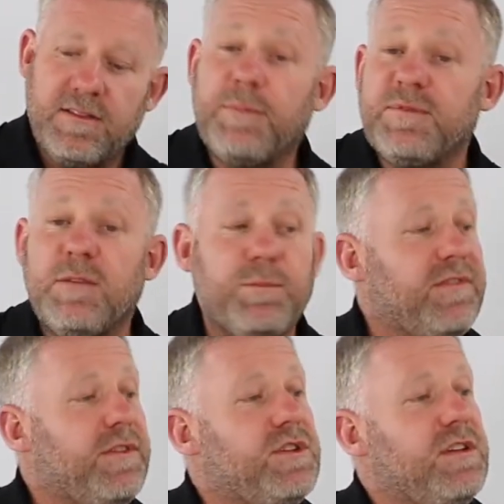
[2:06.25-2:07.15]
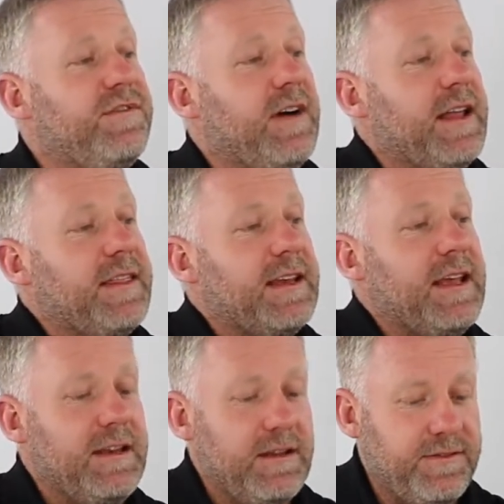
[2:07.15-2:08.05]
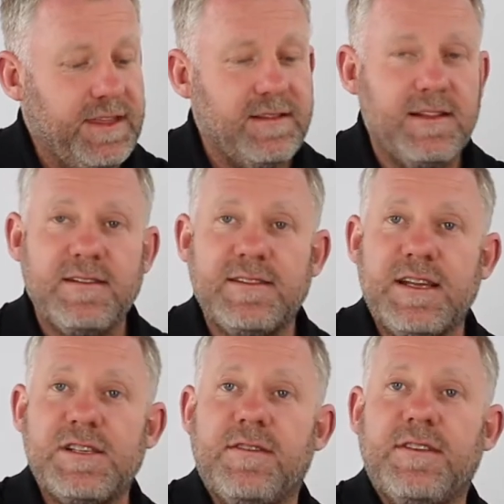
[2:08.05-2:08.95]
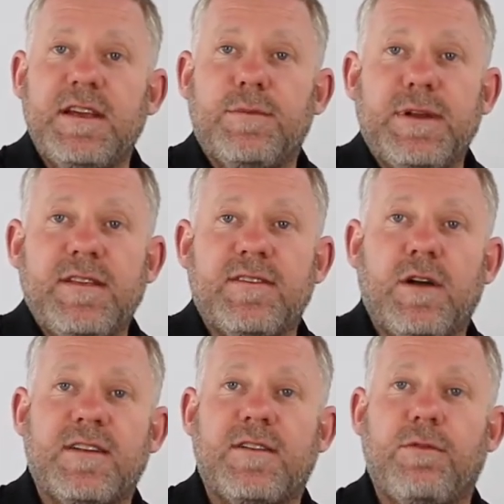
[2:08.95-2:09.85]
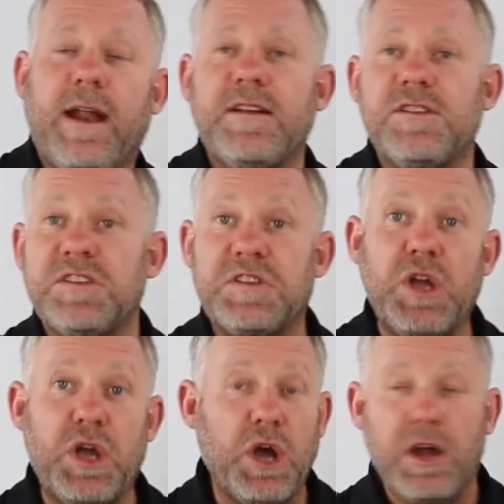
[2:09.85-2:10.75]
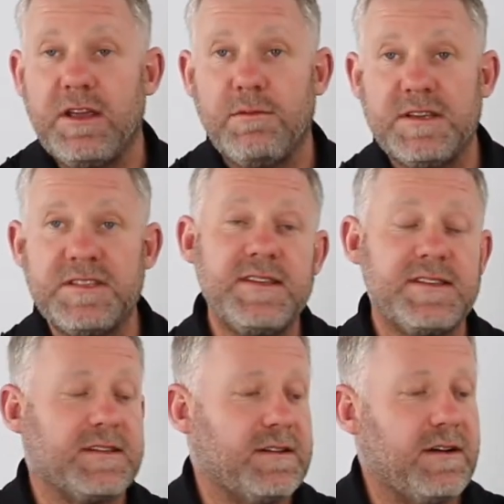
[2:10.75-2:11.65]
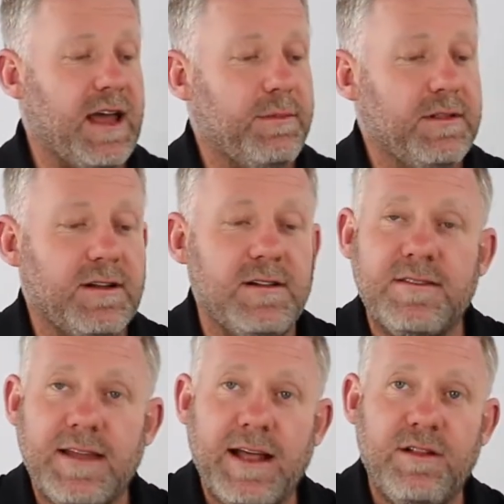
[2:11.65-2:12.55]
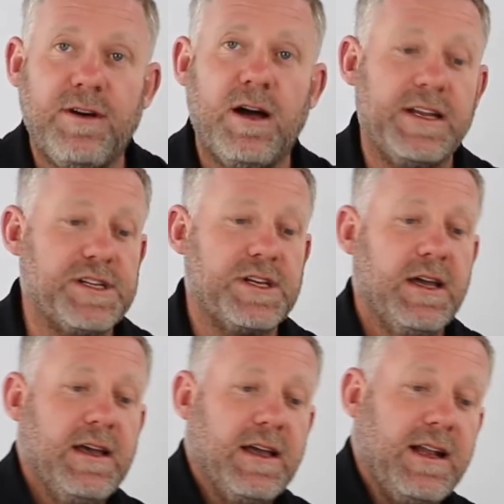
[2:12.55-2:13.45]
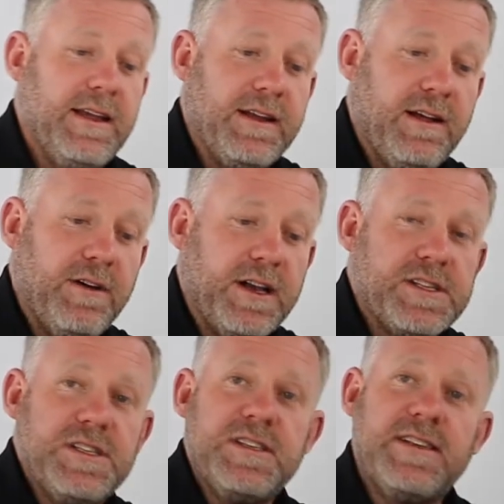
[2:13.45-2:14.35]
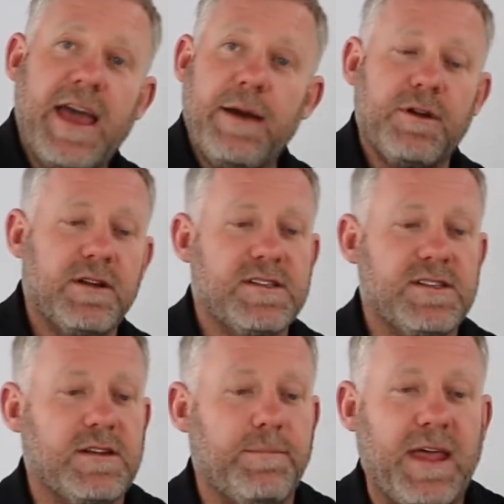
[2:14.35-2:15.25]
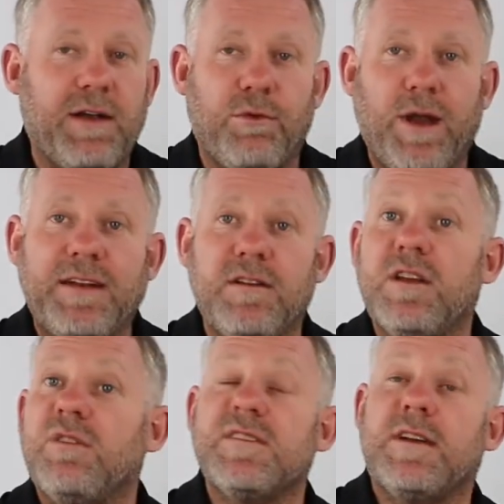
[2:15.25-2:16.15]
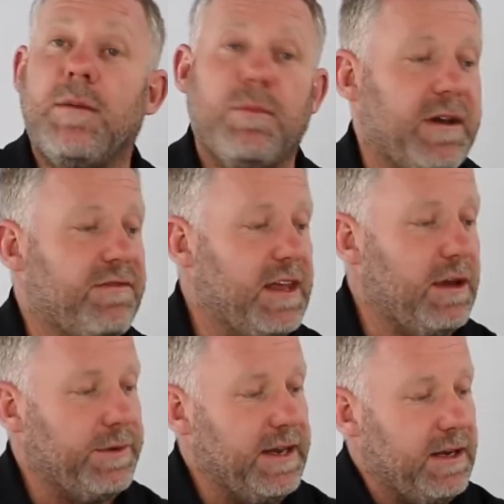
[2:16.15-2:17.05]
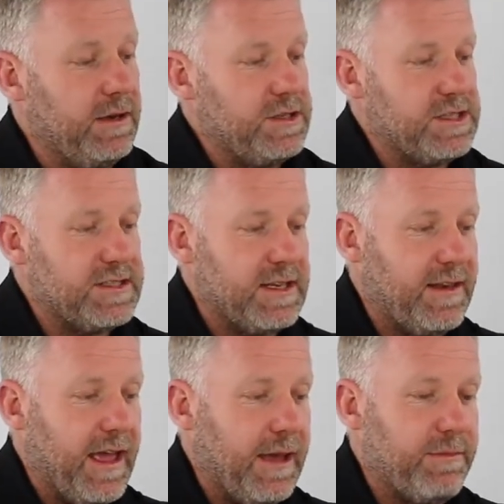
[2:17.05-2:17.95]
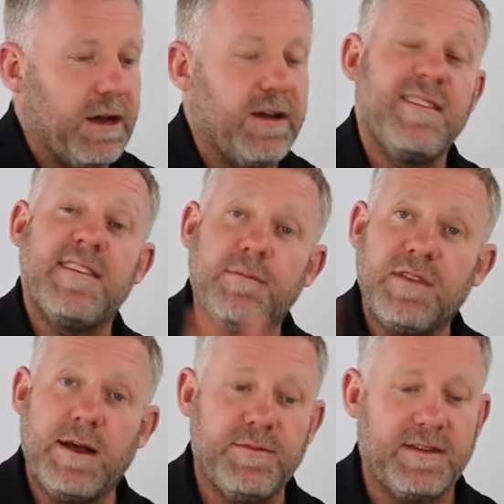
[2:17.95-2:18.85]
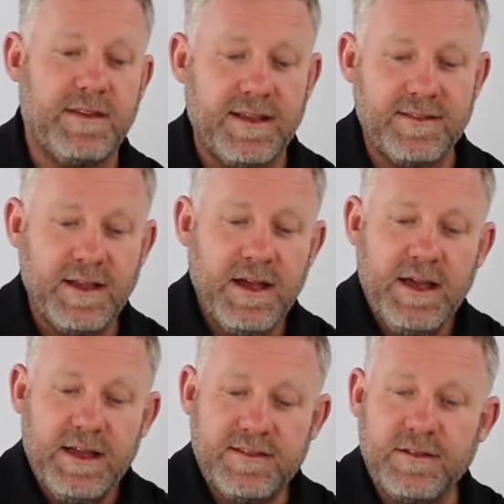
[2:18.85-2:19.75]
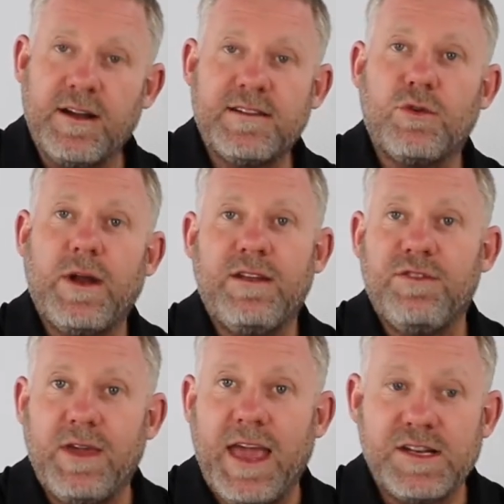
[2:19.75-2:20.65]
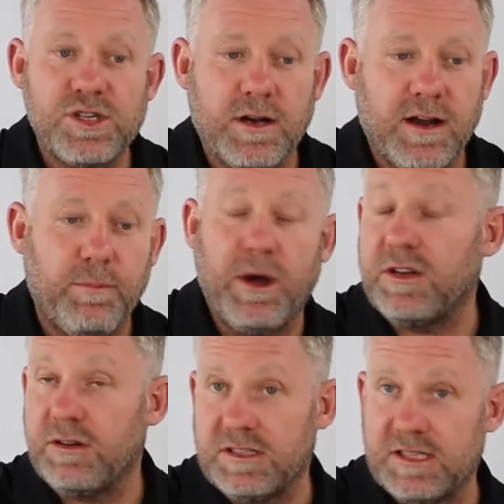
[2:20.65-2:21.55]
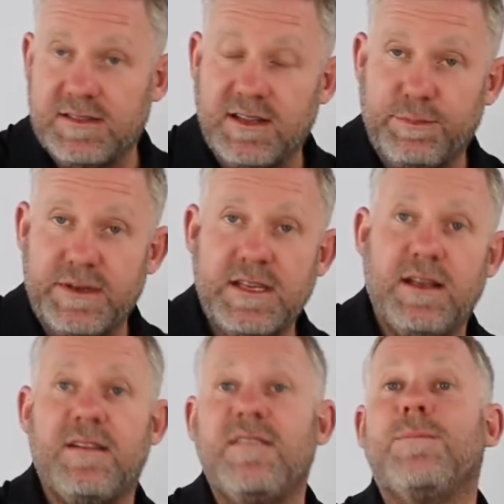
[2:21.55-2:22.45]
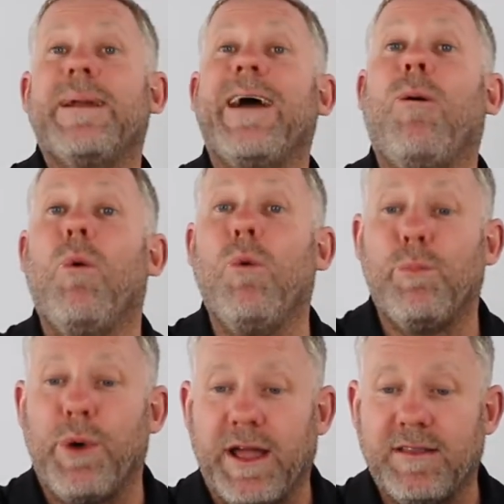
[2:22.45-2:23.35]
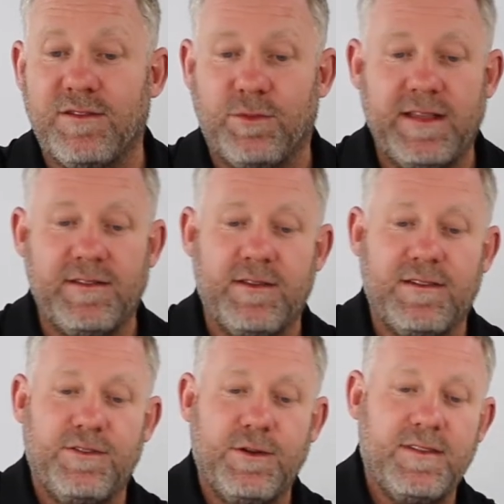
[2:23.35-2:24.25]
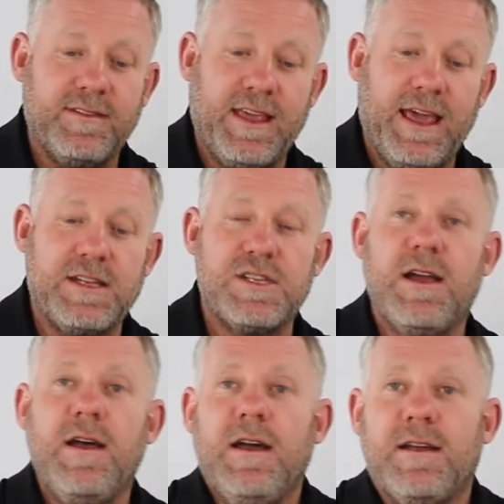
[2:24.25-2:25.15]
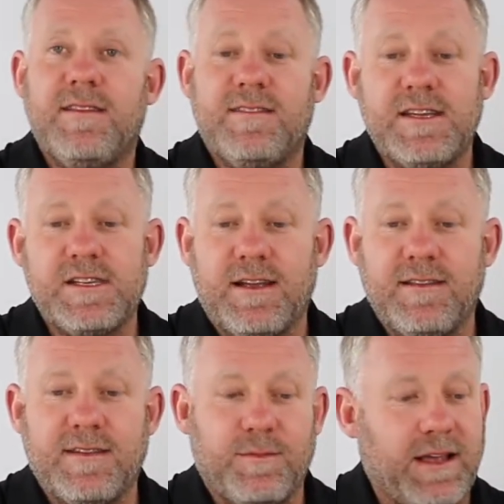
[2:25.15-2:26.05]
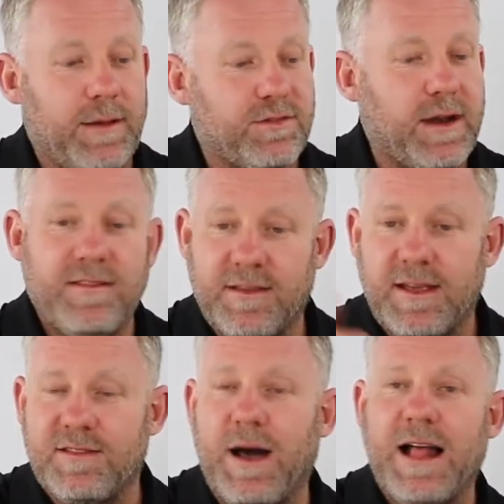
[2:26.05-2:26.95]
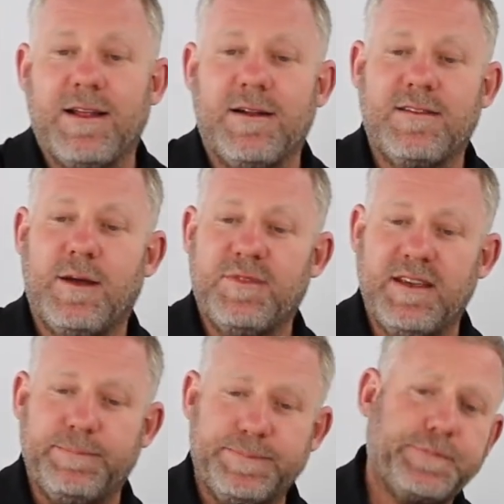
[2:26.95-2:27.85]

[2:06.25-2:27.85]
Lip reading: Top tip: if you do find that any of these little sections of neoprene start to run, just go to your missus and grab a little nail varnish, clear nail varnish, and just dab it on to stop that run. You can also grab a bit of neoprene glue just to dab that on. Sometimes it does start to run if you catch it on a boat, not just this particular suit, but all brands of wetsuits. If you just catch, the stitching can sometimes run. So there's my little top tip.